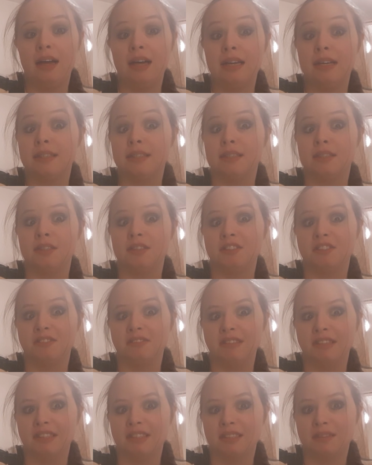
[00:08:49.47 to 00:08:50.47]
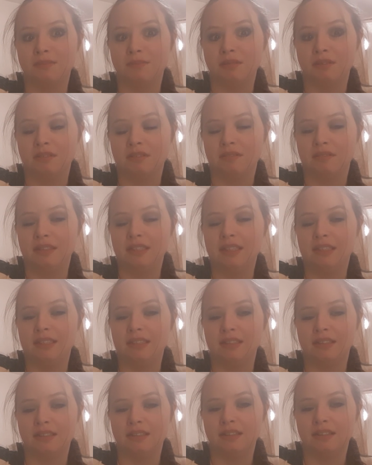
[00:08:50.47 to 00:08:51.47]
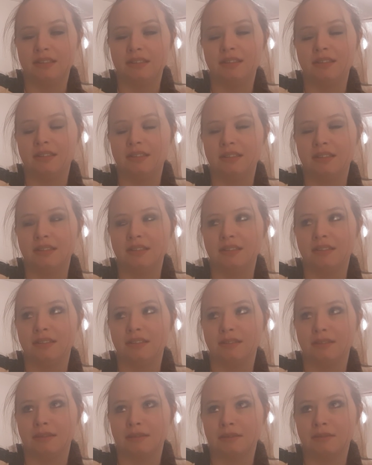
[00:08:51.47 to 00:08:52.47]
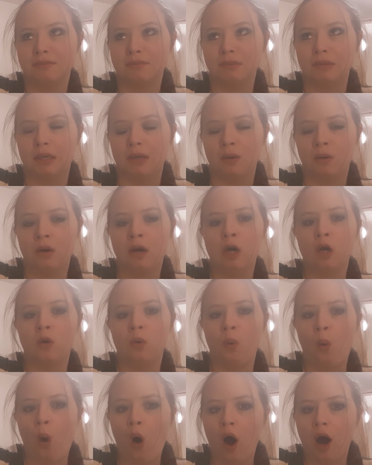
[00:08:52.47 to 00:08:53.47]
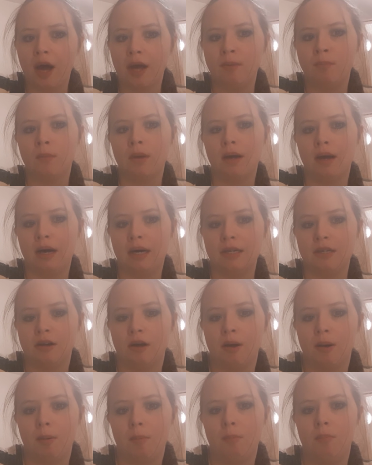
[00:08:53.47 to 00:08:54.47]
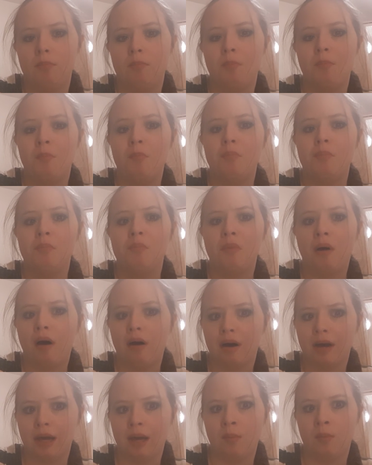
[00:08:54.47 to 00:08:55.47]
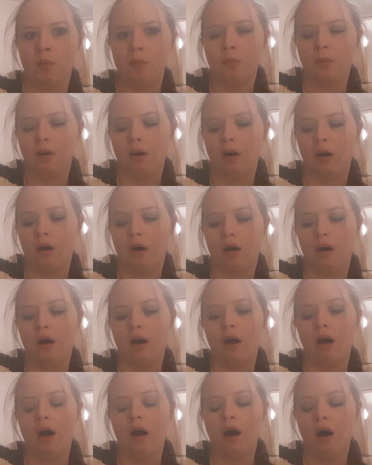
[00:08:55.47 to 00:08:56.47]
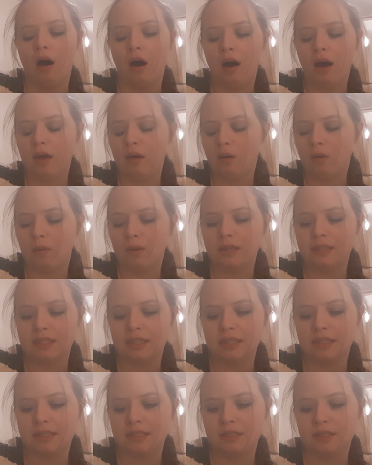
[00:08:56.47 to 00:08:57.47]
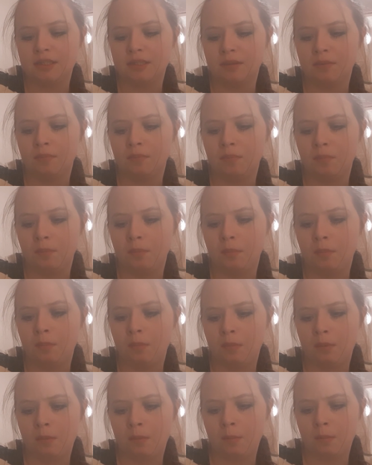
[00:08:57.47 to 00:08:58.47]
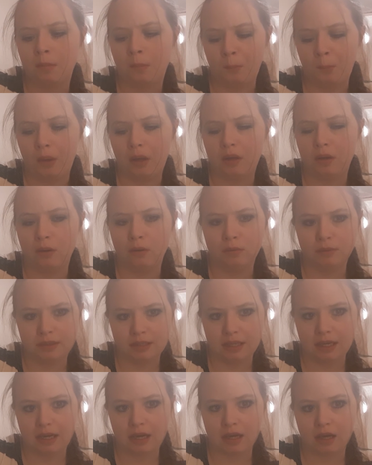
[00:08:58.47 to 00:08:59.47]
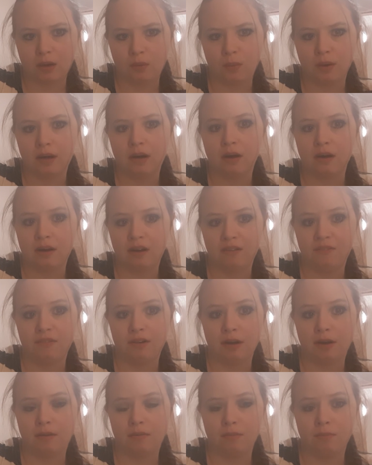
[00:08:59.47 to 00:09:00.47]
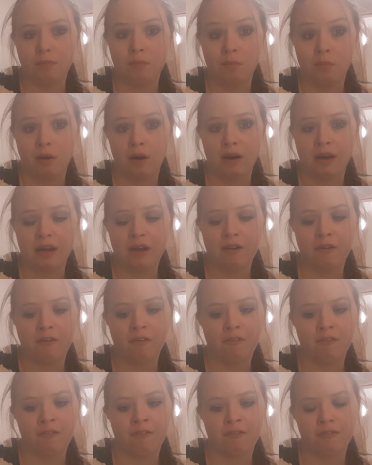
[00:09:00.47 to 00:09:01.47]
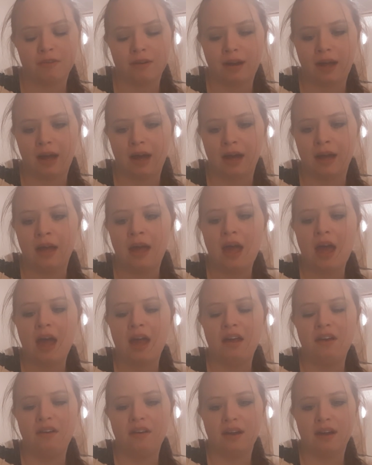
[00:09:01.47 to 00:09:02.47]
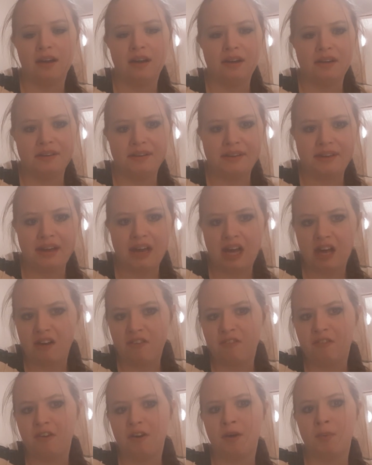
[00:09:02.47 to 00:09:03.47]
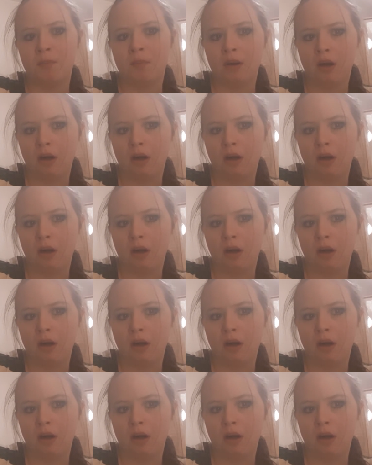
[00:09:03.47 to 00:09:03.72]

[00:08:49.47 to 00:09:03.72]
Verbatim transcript: here's another example. This is this is uh, well quite bad on my part. I always listen to music when I lived at my flat, and it never